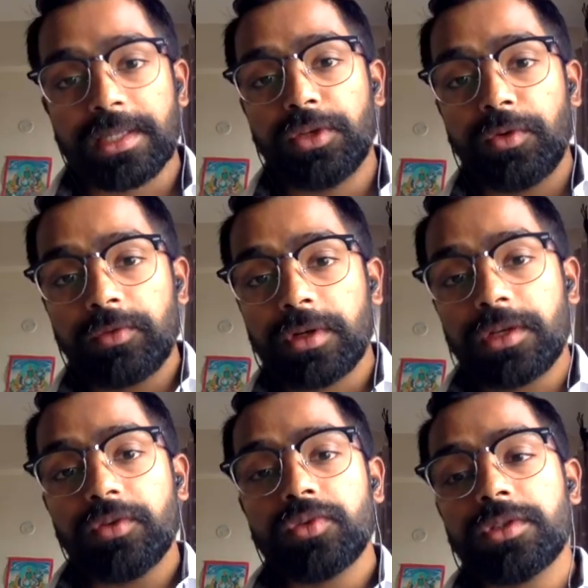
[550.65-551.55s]
and you have to
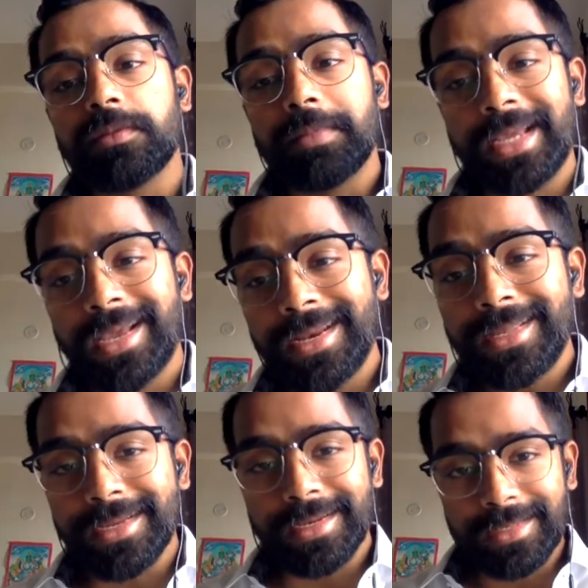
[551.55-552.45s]
reduce this
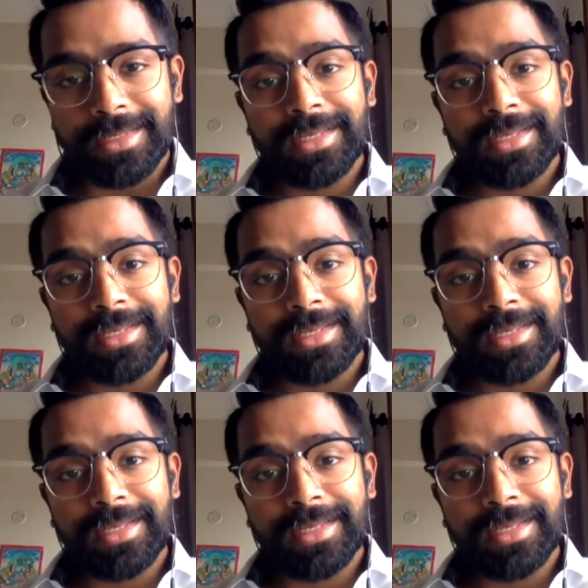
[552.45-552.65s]
mechanically